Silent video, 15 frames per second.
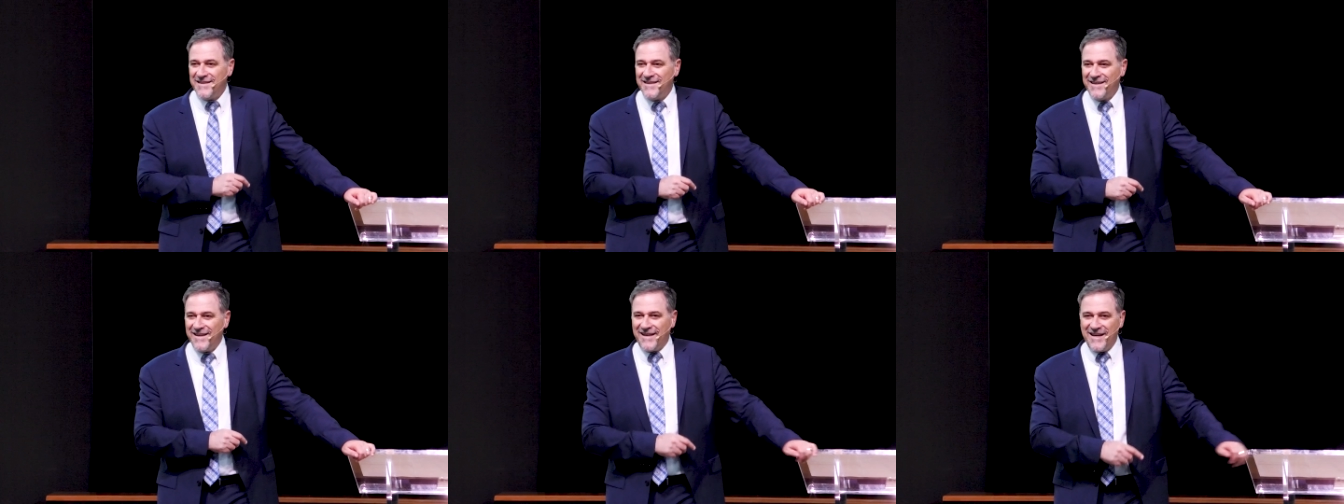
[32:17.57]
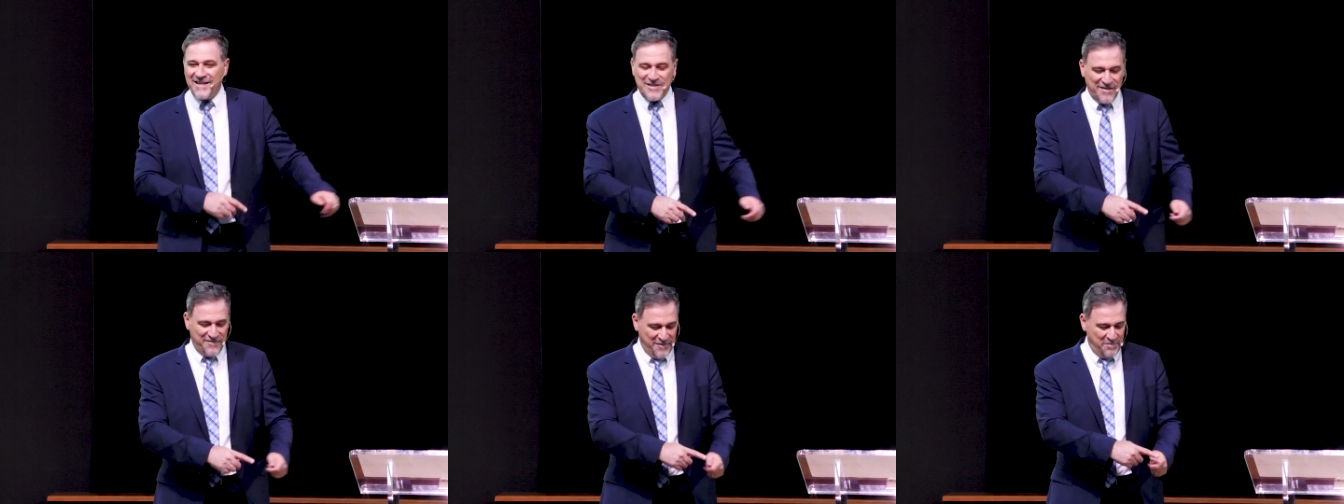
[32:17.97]
He
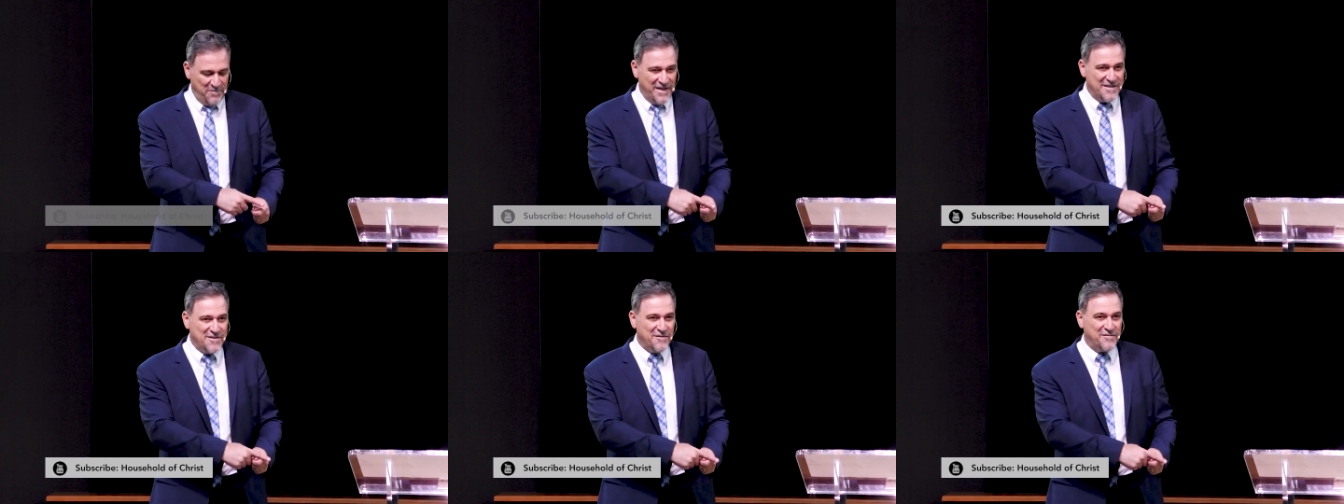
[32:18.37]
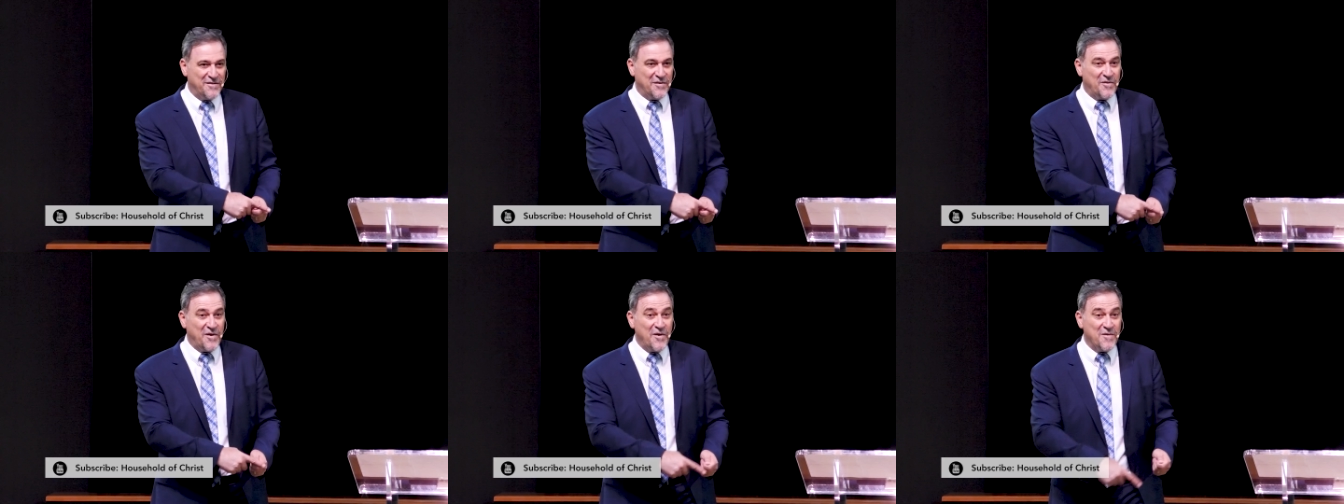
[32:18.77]
cuts off a piece of the
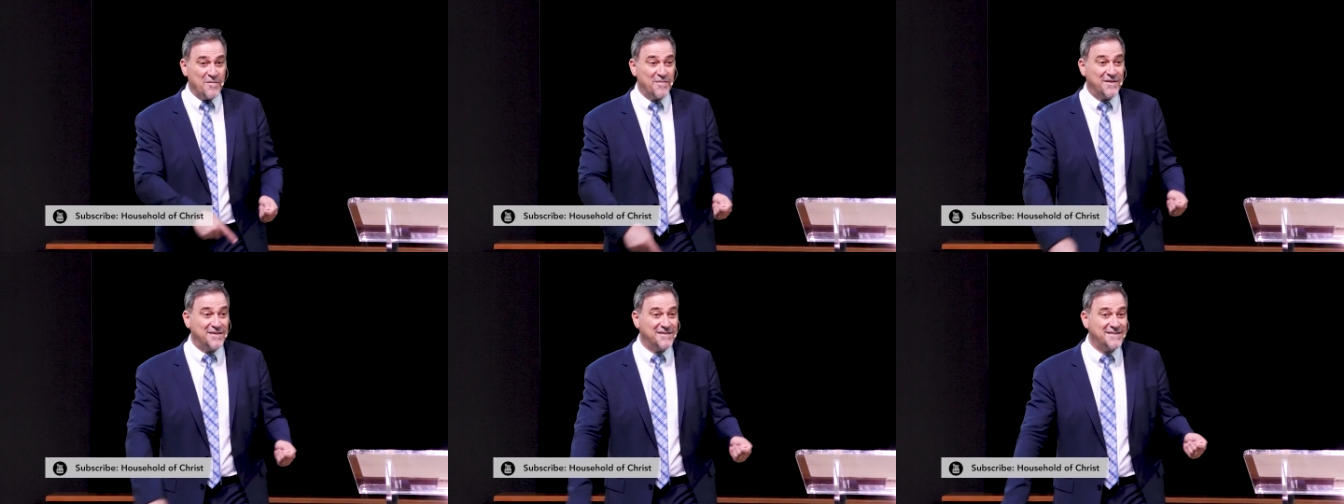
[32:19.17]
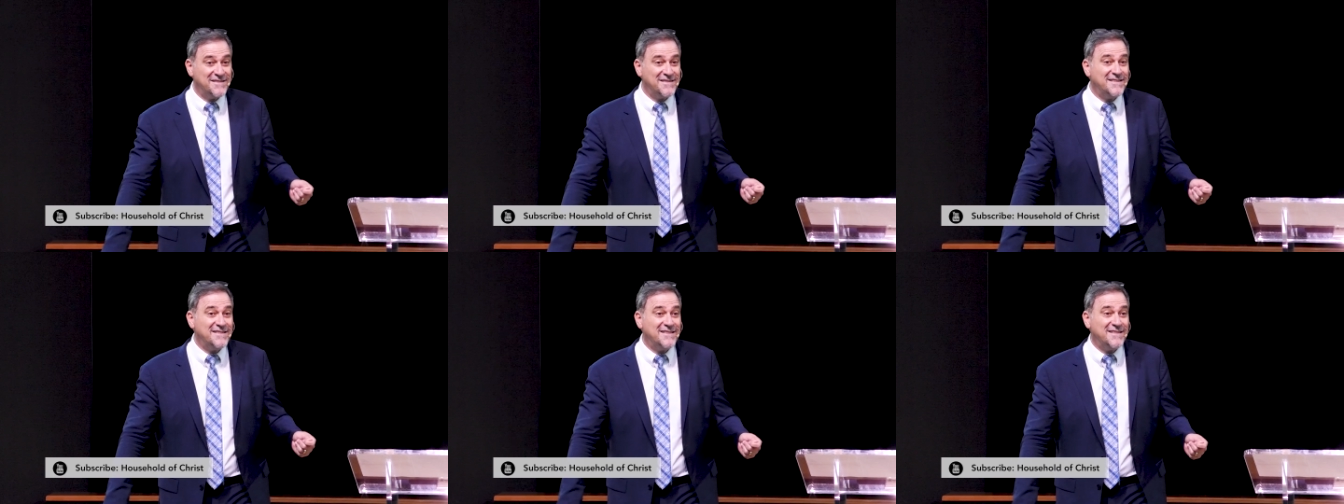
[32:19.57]
robe,
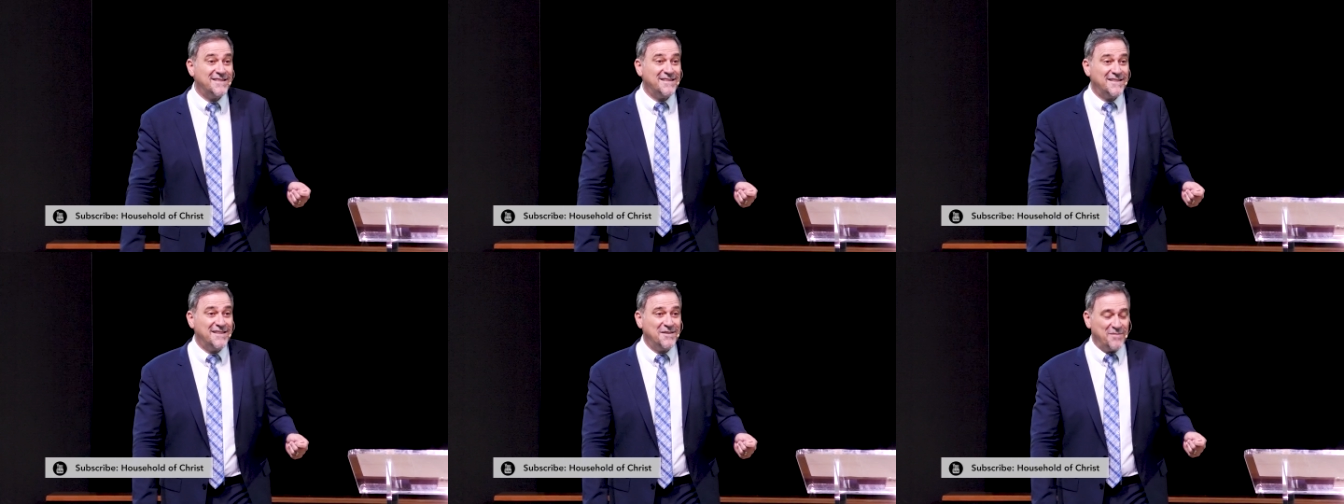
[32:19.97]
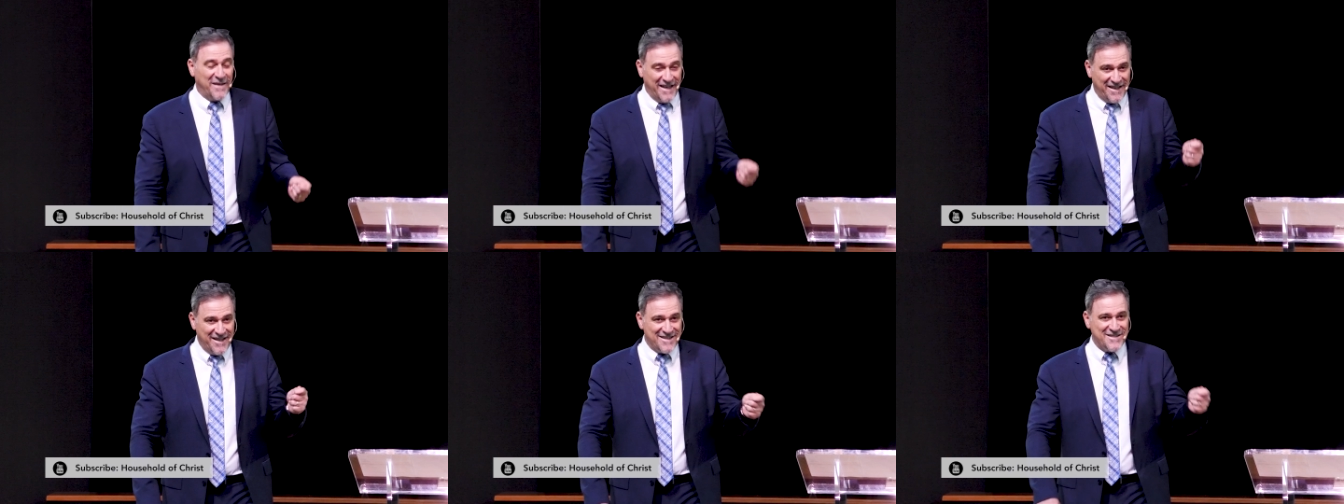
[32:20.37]
but
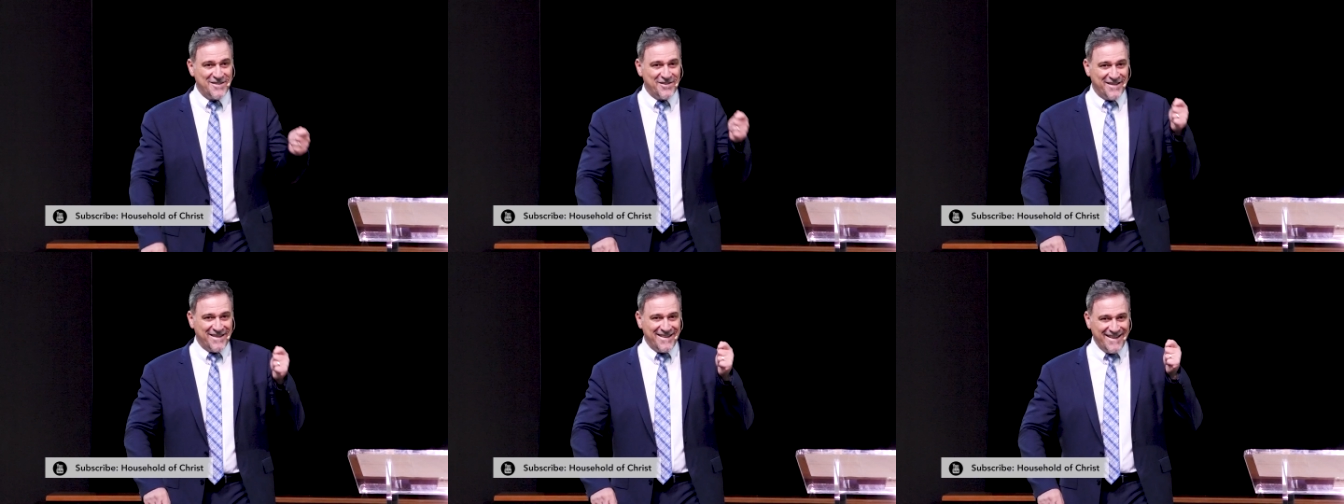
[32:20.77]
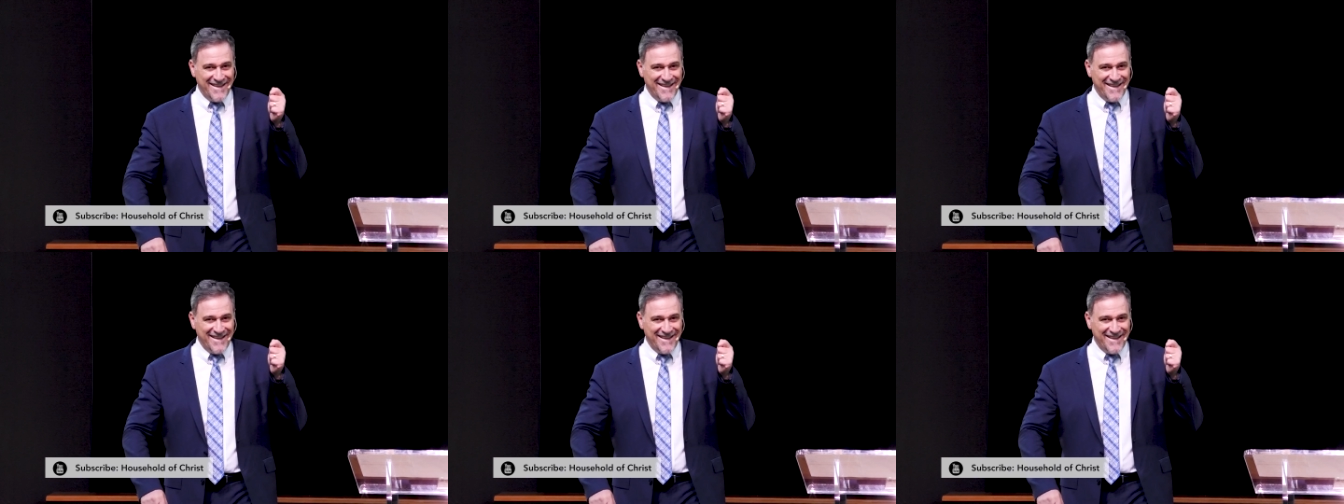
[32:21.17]
he does not